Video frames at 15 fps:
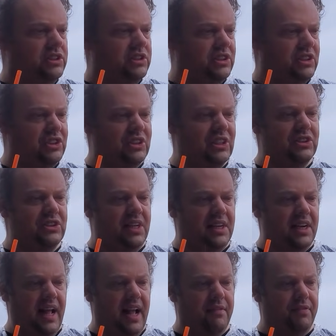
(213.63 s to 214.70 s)
that. She's a mature
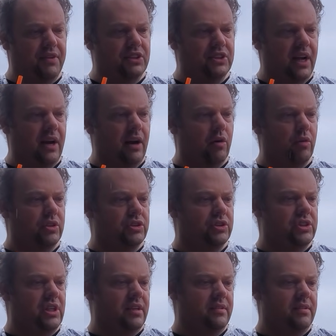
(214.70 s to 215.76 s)
doe, an older doe,
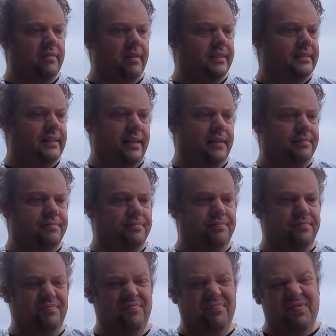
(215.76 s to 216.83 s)
but had no
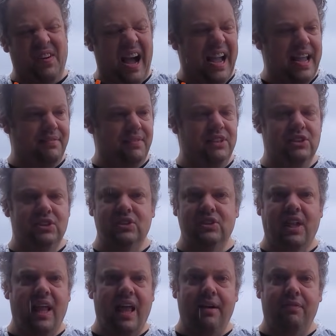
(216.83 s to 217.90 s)
trouble taking that deer home.
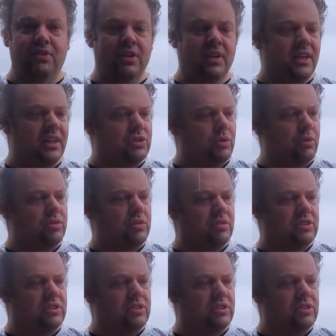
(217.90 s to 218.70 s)
After